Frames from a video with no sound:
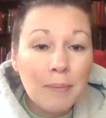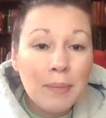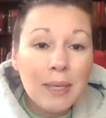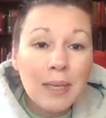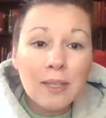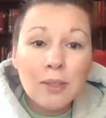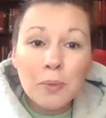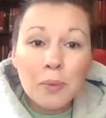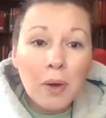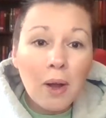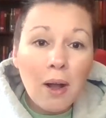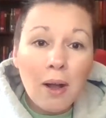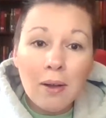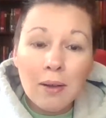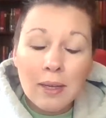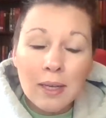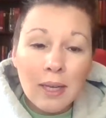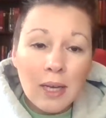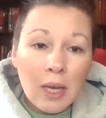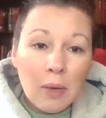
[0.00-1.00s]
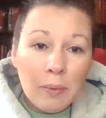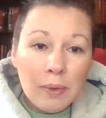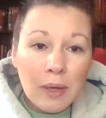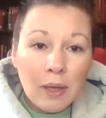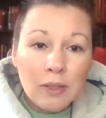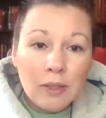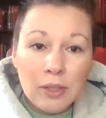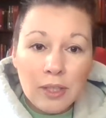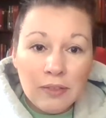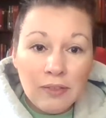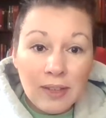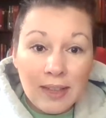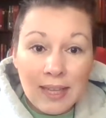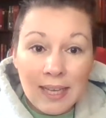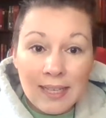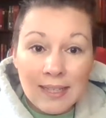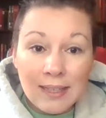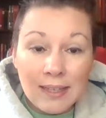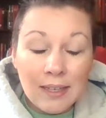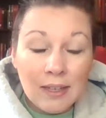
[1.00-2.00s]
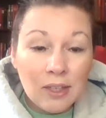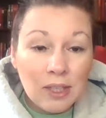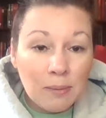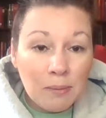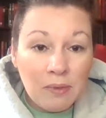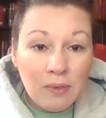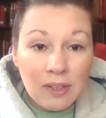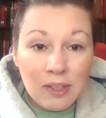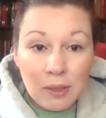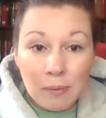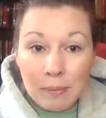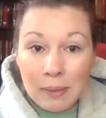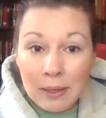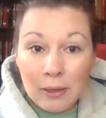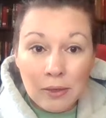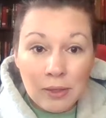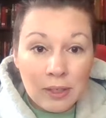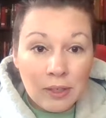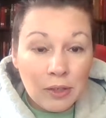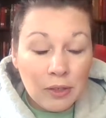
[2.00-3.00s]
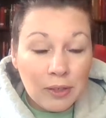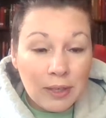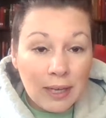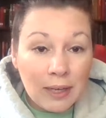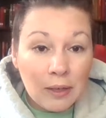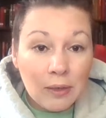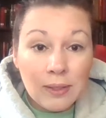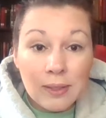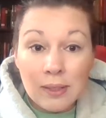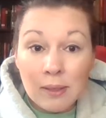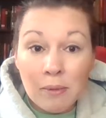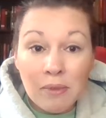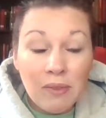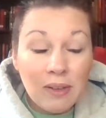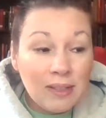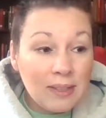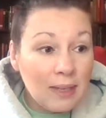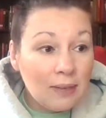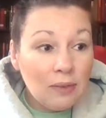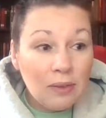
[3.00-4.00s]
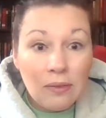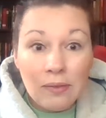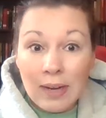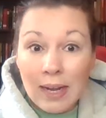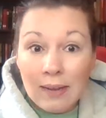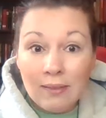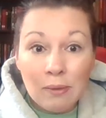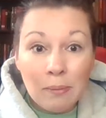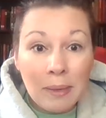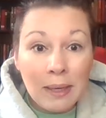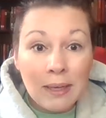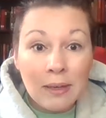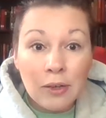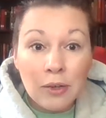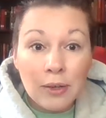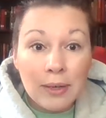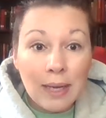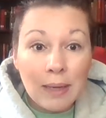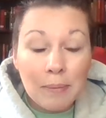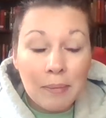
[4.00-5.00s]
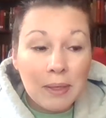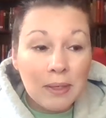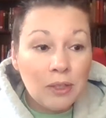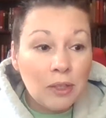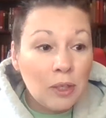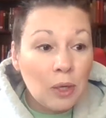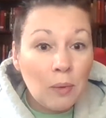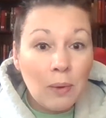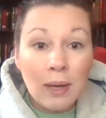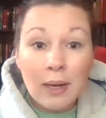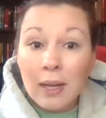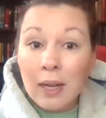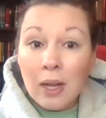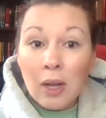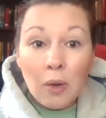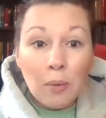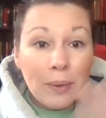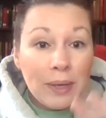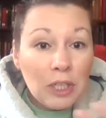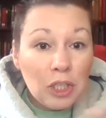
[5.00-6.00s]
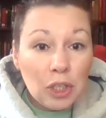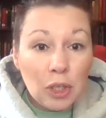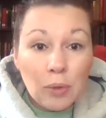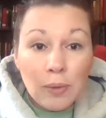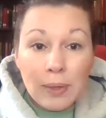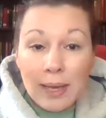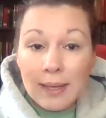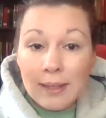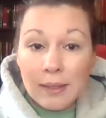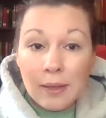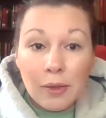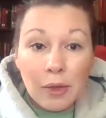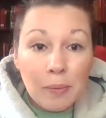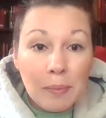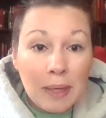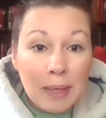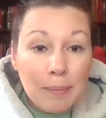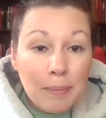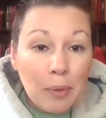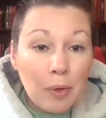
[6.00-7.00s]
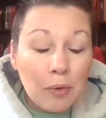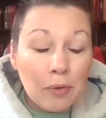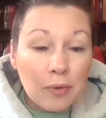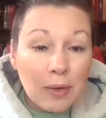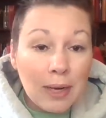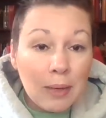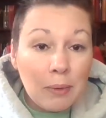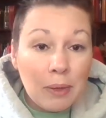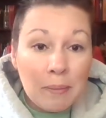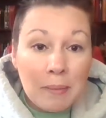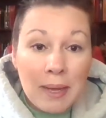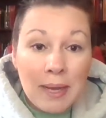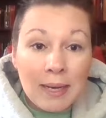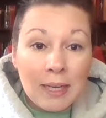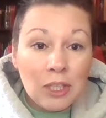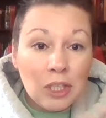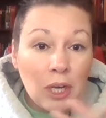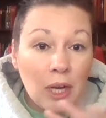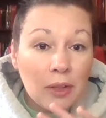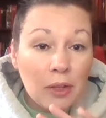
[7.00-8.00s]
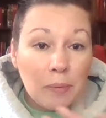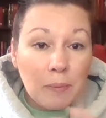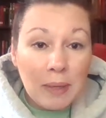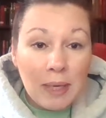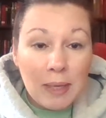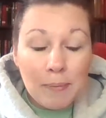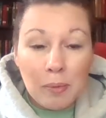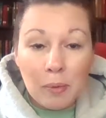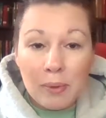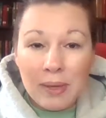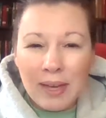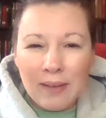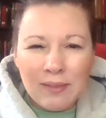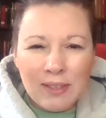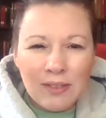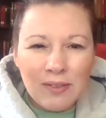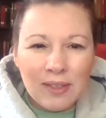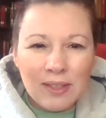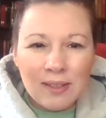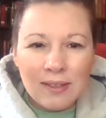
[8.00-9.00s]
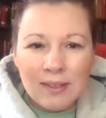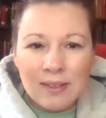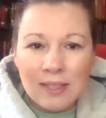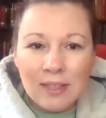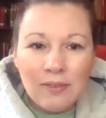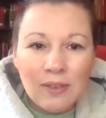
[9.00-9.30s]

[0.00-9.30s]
because we all do different things in here. Some of us are makers and creators, and some of us never even have to make and create, because you know what? We showcase other people, right? We manage other people. We have different